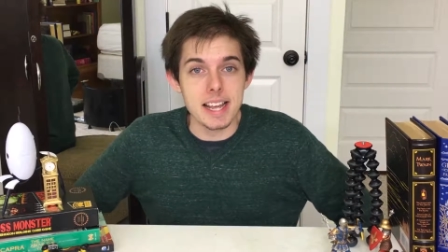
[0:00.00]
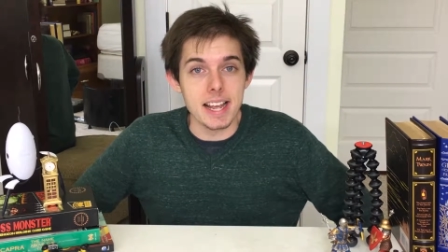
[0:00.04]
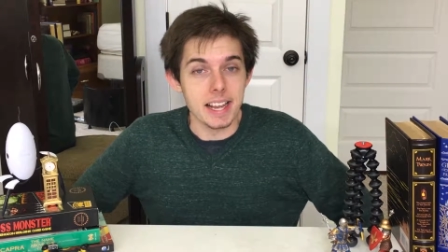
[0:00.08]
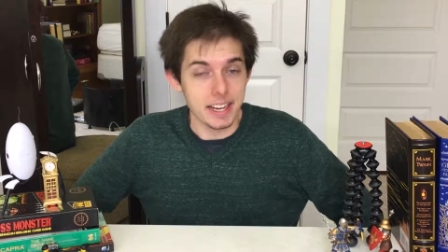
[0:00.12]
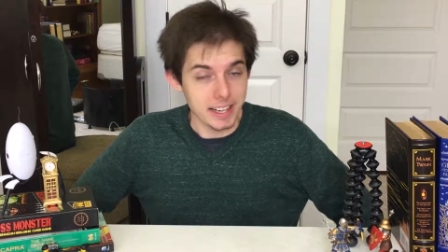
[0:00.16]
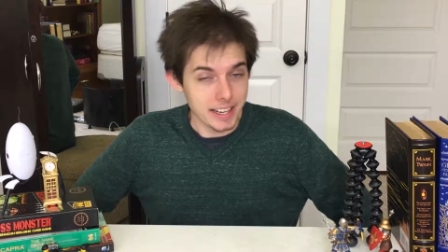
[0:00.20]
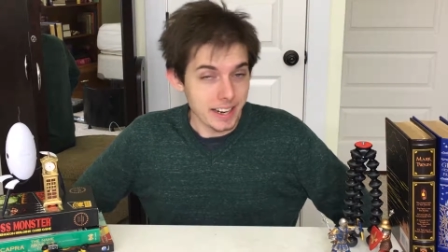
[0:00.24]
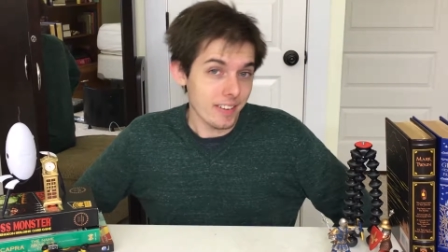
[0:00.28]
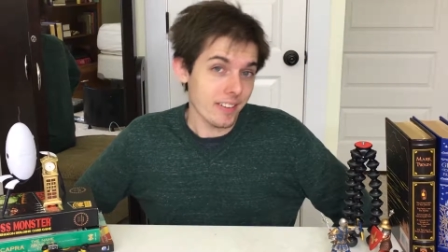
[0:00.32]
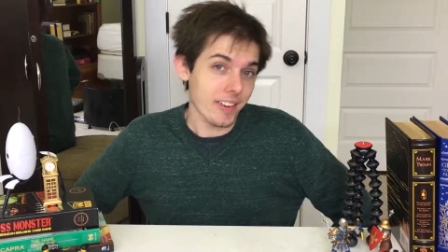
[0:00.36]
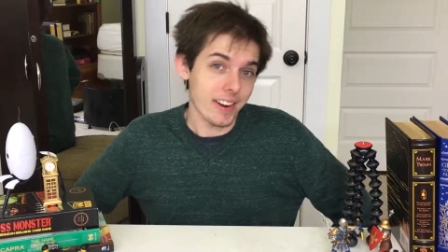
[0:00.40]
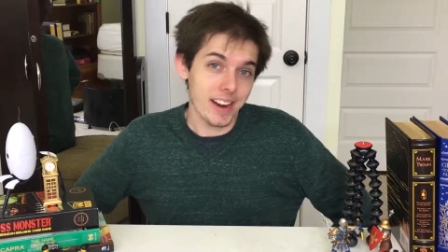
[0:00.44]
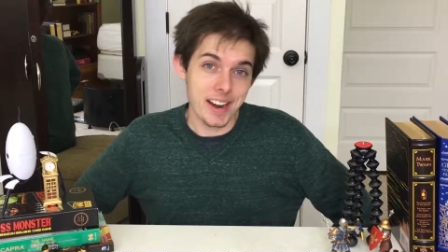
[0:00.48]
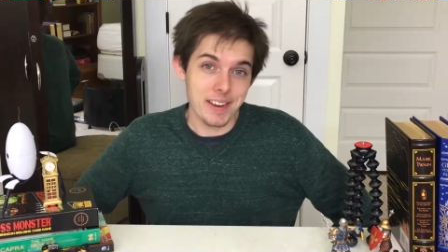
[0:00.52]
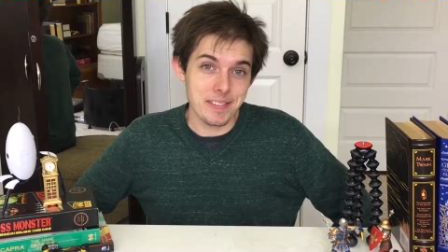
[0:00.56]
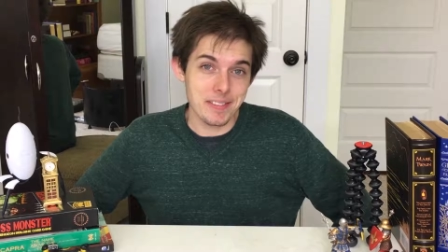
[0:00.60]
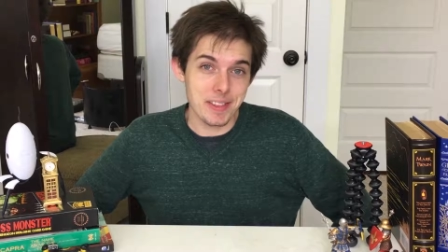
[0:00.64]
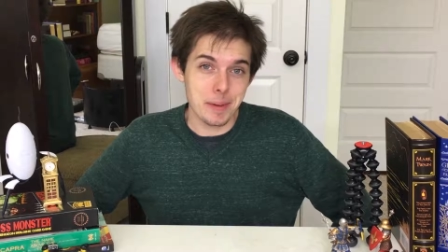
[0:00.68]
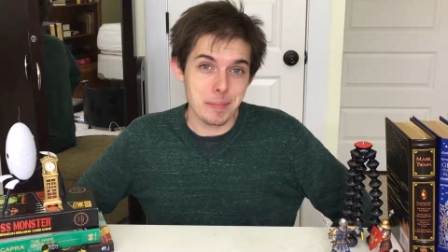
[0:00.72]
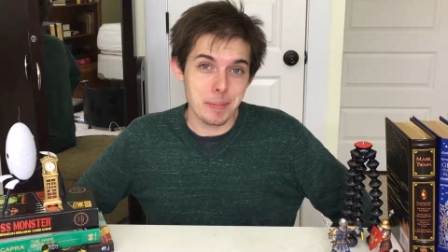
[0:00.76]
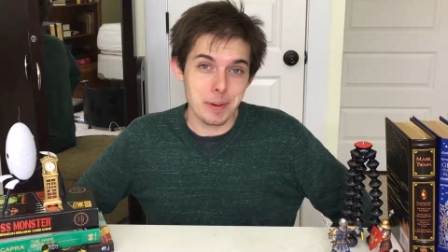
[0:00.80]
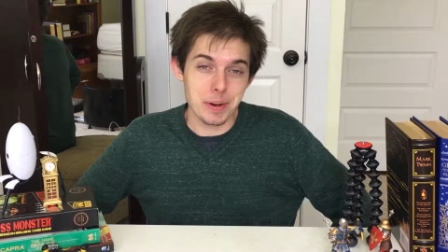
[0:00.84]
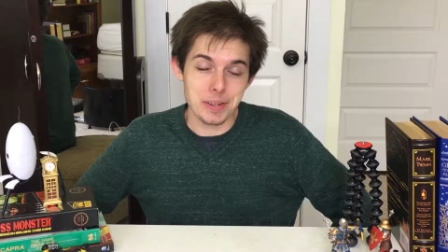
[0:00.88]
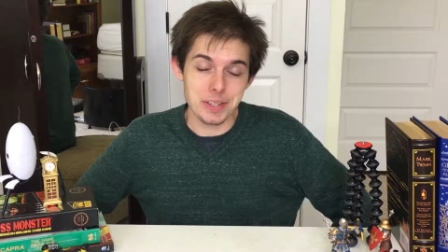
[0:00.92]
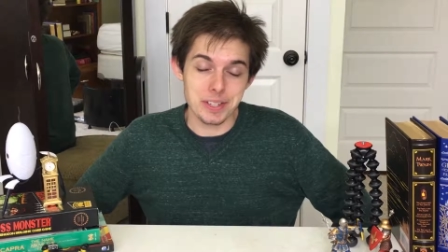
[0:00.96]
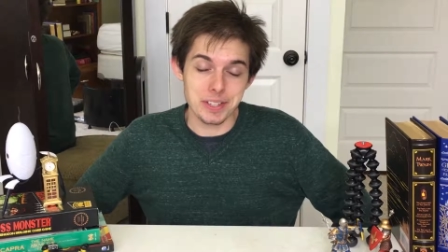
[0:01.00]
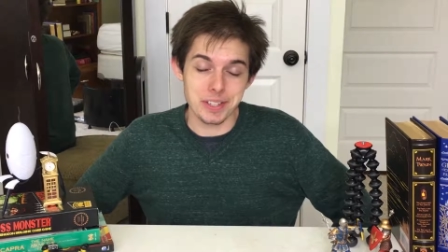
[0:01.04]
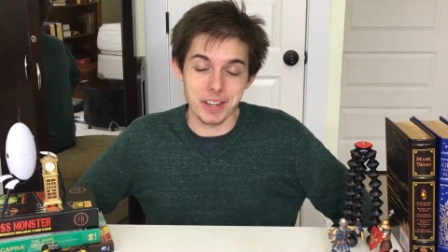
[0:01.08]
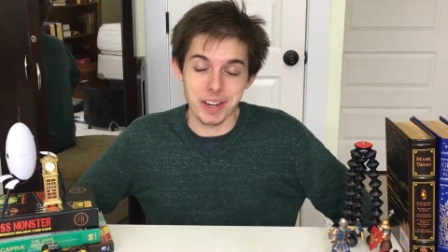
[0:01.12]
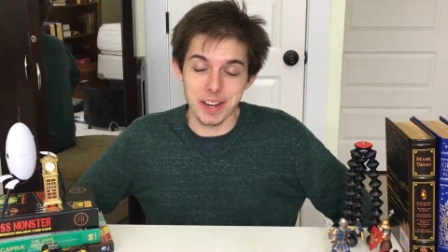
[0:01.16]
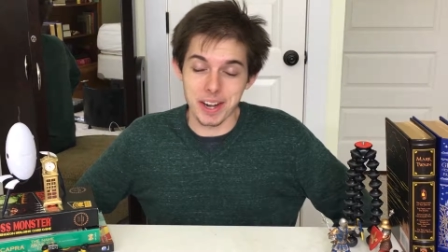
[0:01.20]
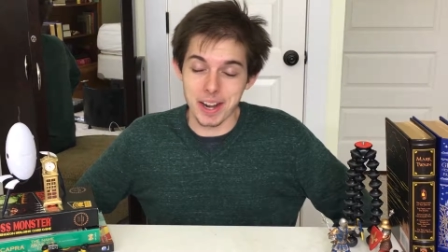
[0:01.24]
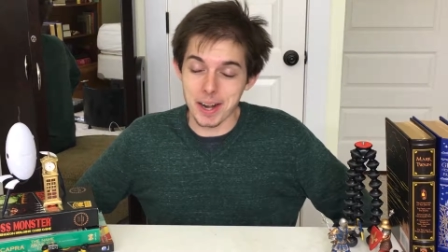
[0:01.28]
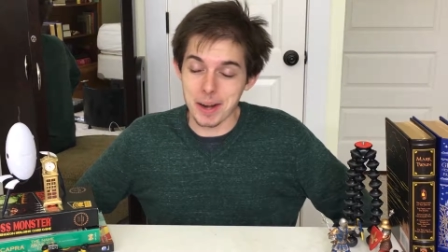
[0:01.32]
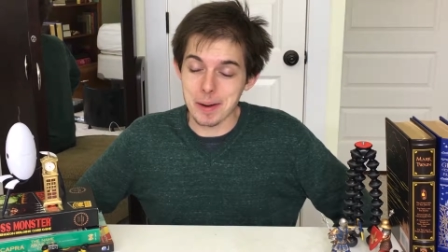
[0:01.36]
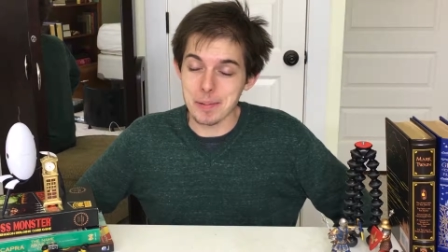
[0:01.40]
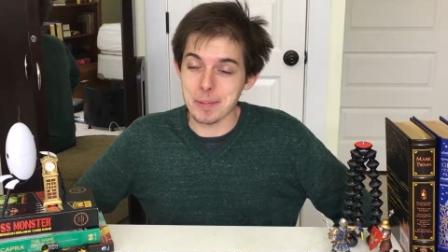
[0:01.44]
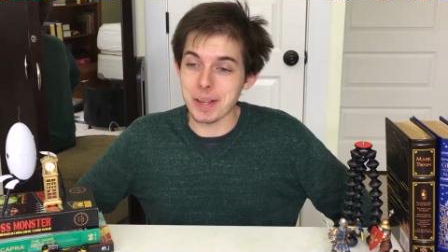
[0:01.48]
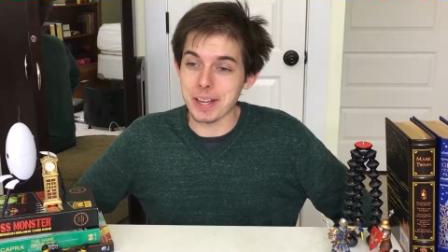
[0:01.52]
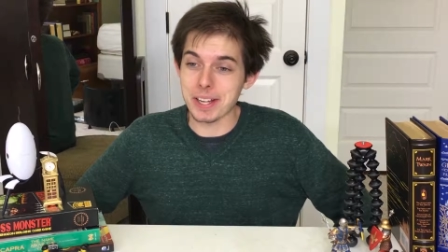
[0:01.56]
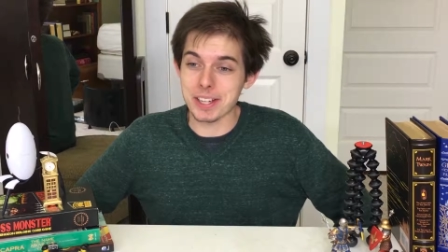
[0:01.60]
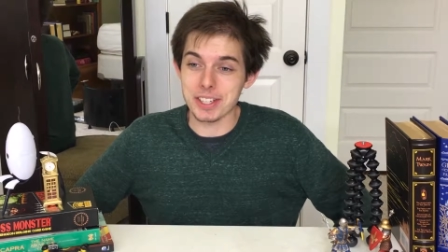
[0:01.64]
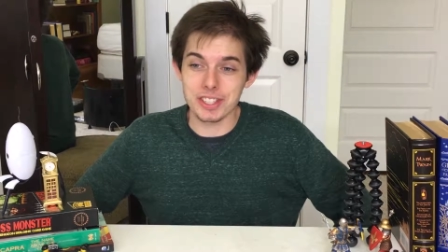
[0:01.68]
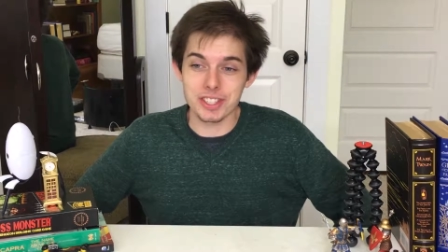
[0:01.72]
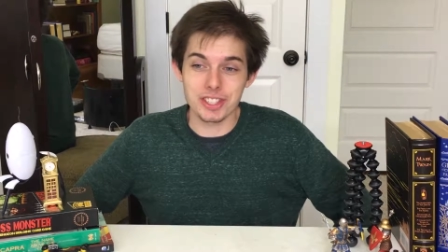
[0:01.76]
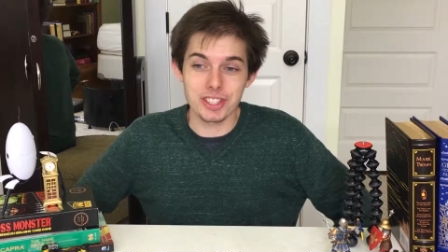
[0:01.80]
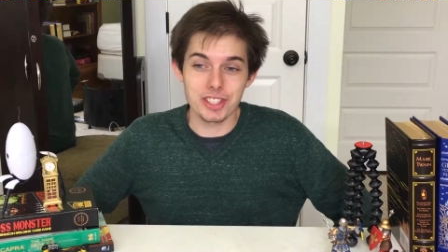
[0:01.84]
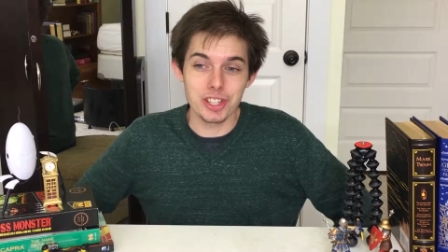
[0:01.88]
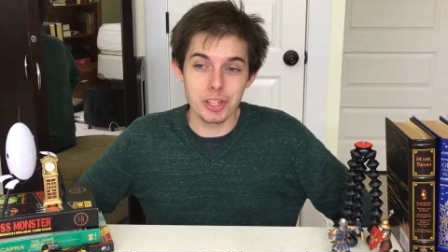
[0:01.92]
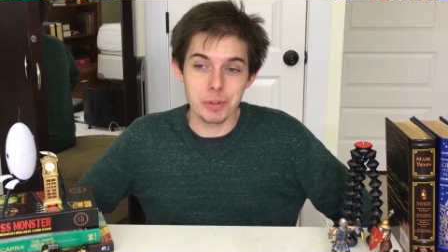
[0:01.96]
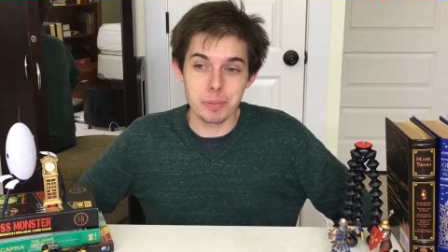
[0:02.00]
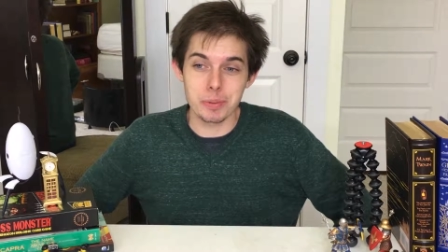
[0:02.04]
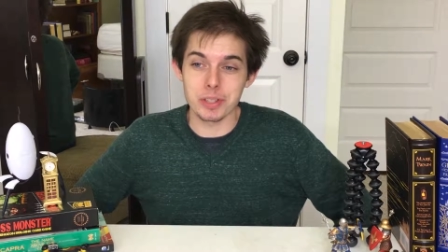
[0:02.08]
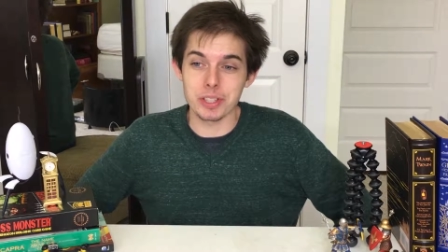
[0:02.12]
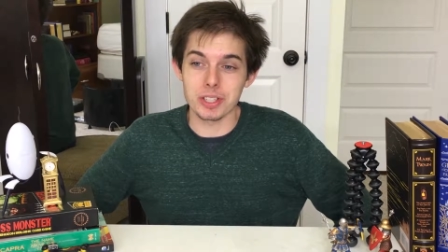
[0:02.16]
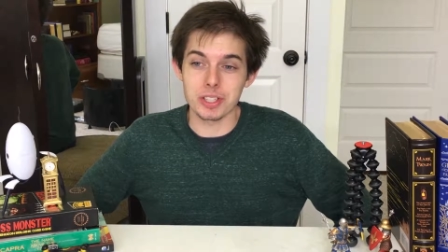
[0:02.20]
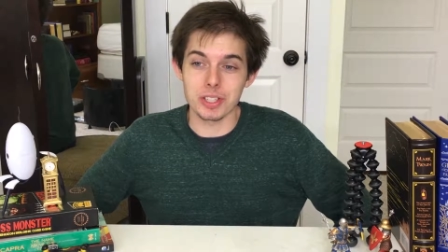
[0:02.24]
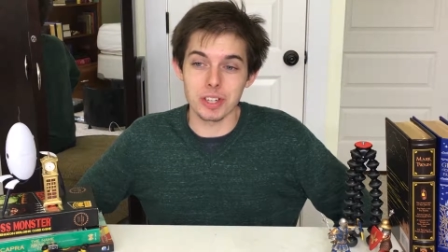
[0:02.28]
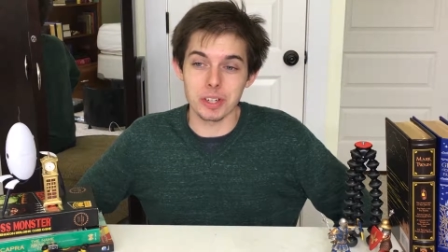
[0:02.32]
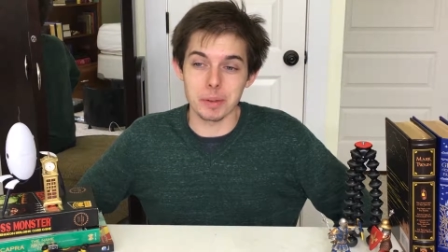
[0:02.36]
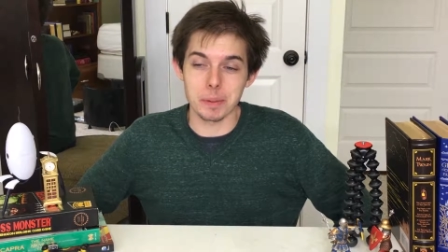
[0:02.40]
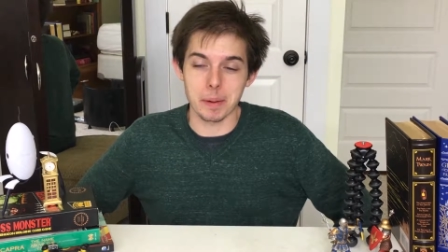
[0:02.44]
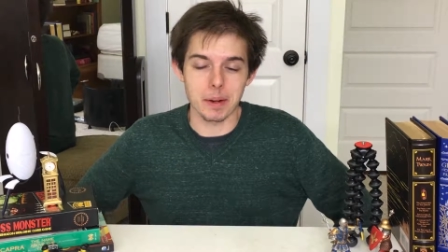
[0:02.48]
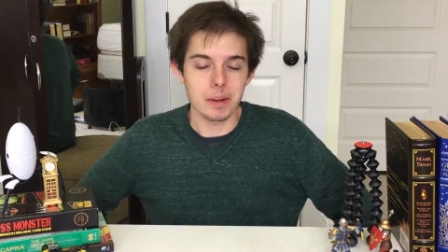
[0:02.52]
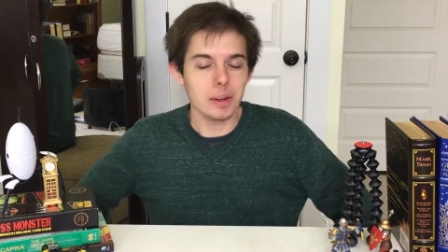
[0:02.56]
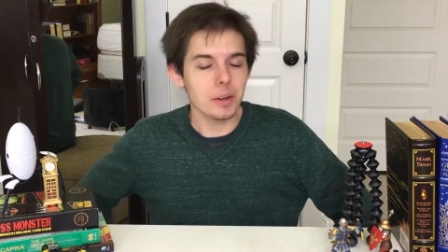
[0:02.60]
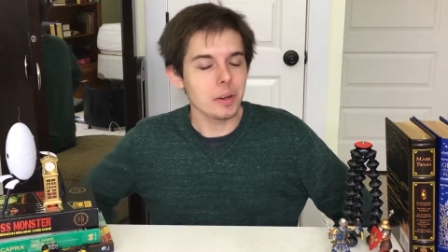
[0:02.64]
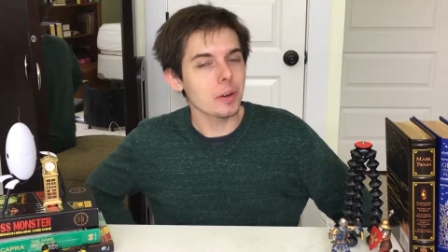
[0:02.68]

And now I have that poster, and I'm, like, super stoked about it.